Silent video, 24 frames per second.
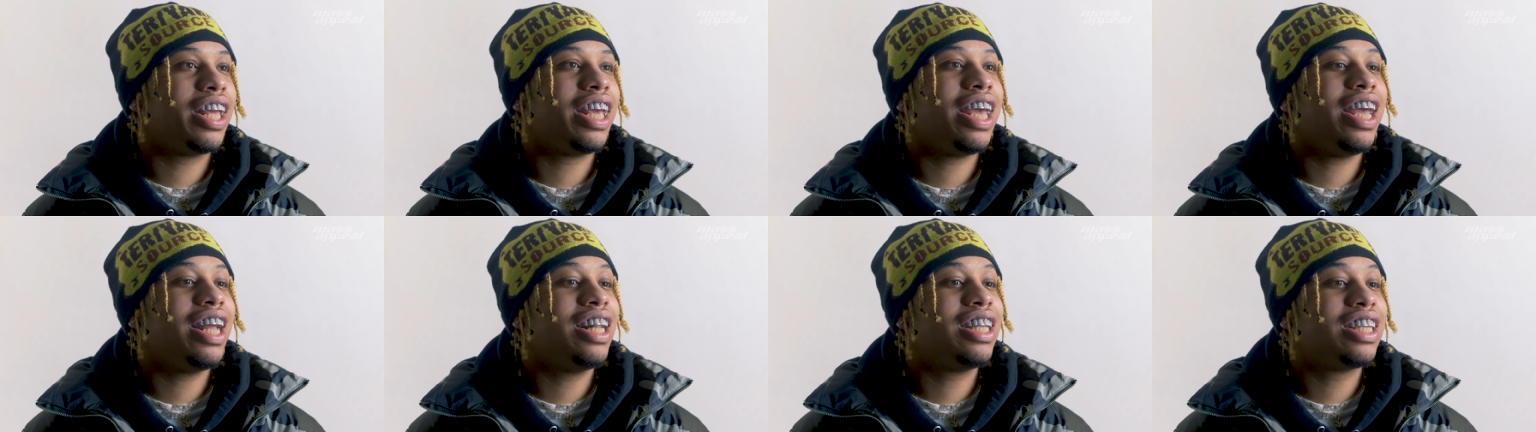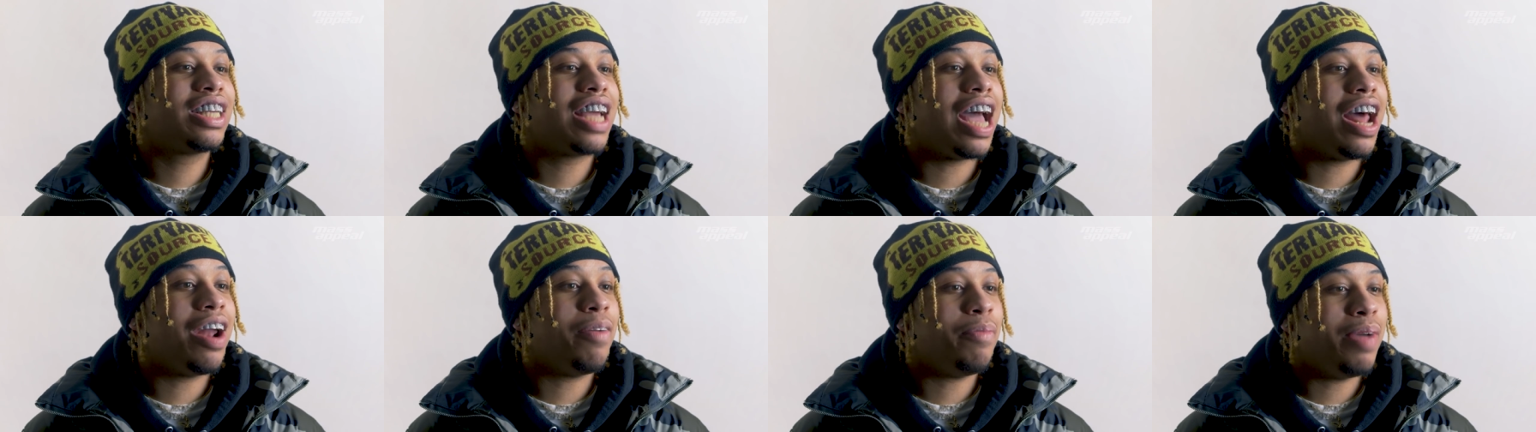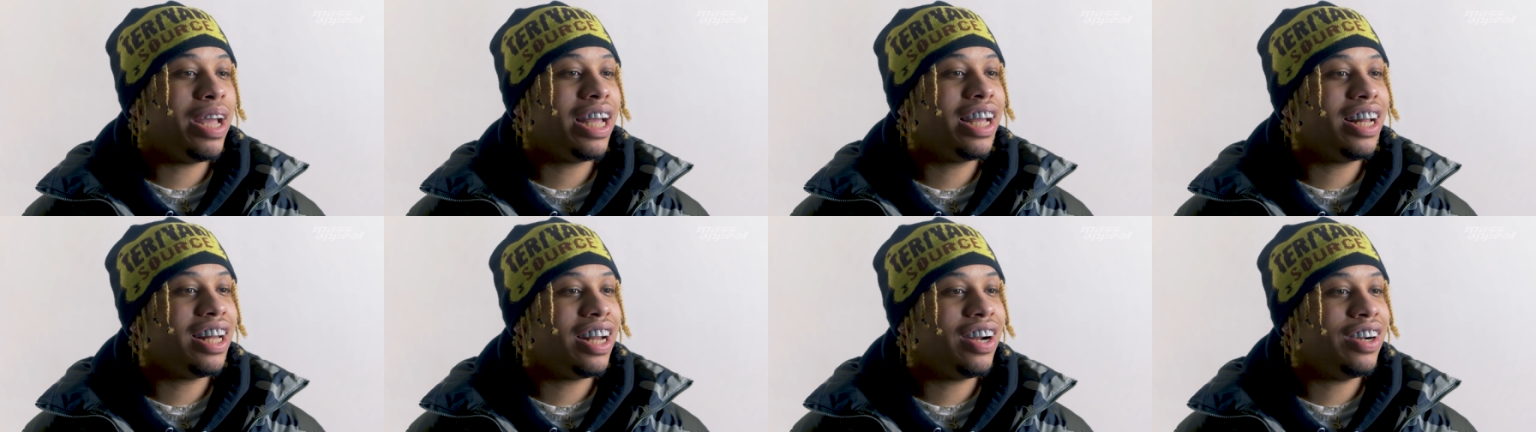kids kind of
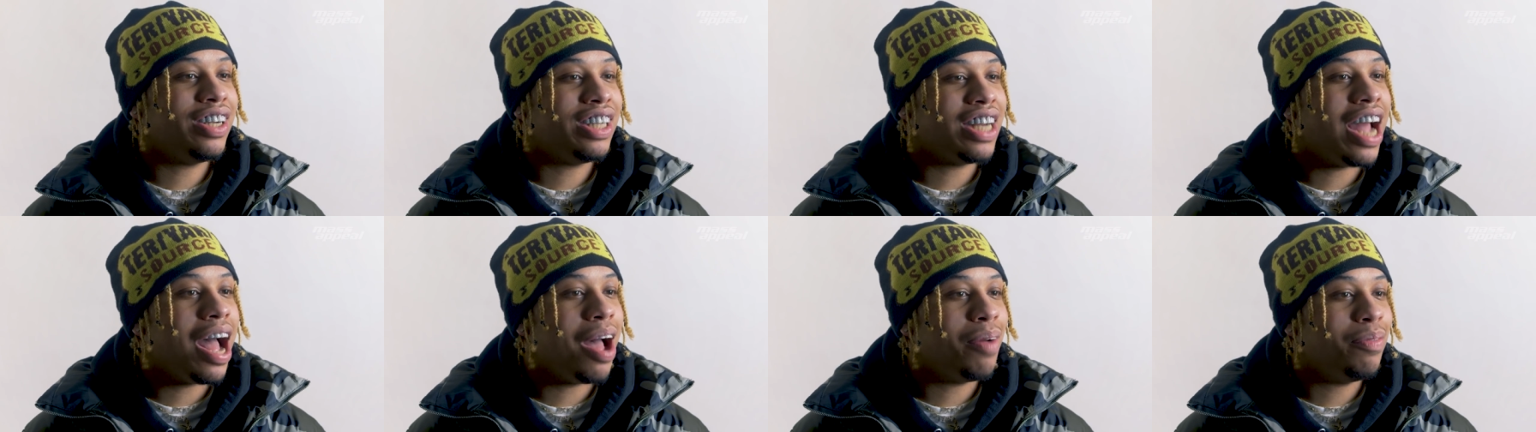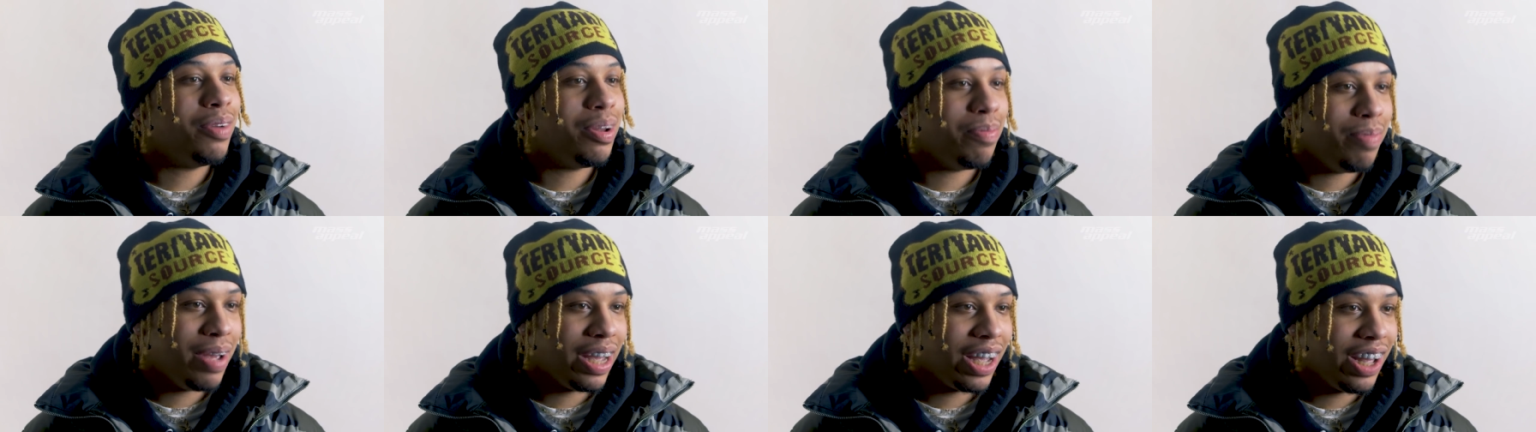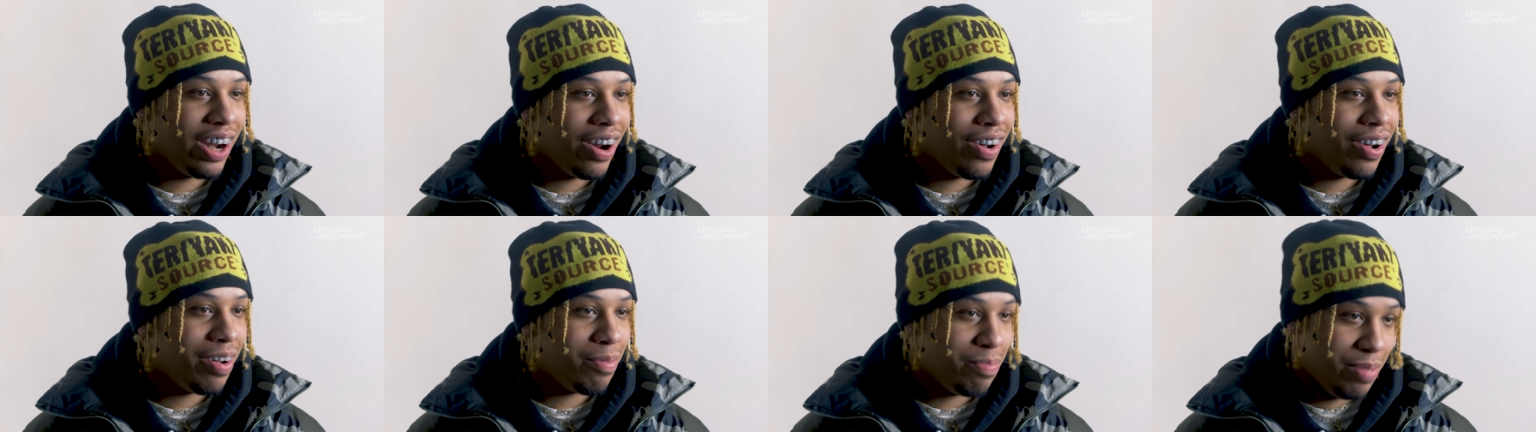make it their job to pick
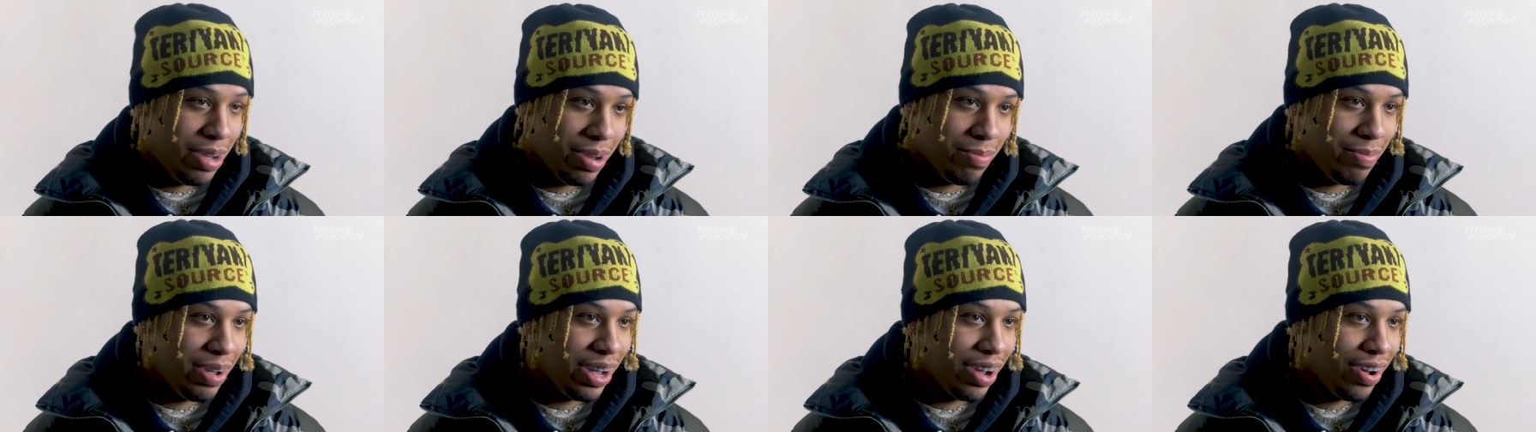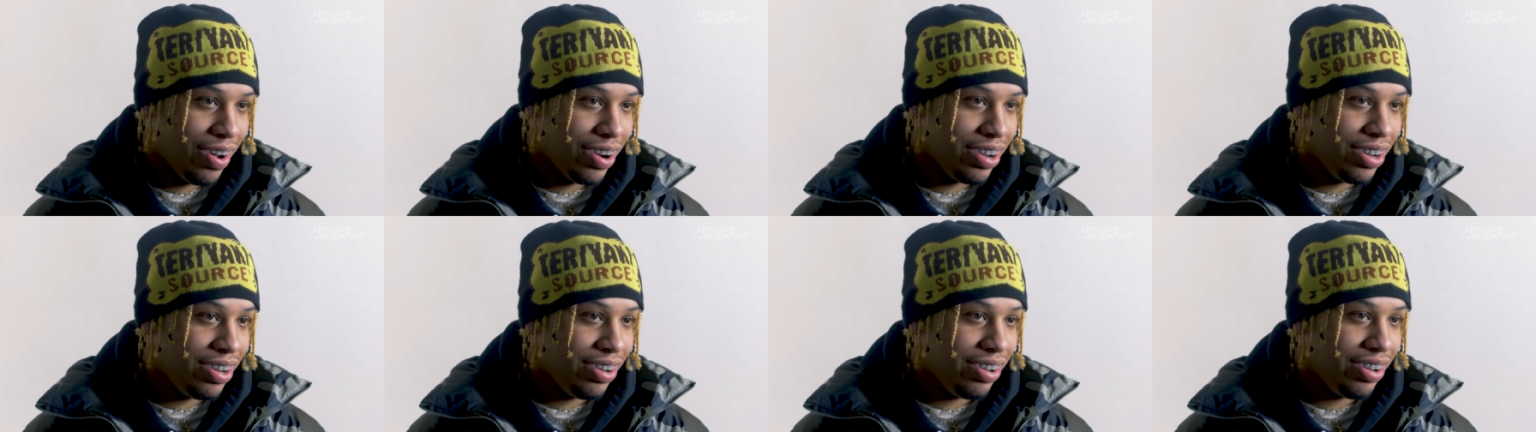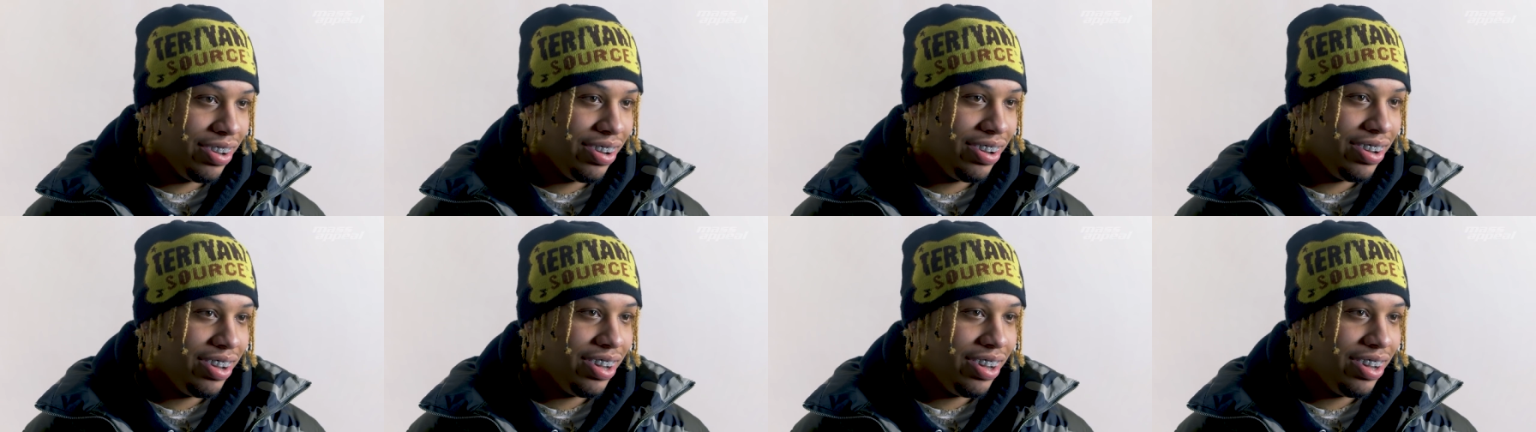it on to pick on you.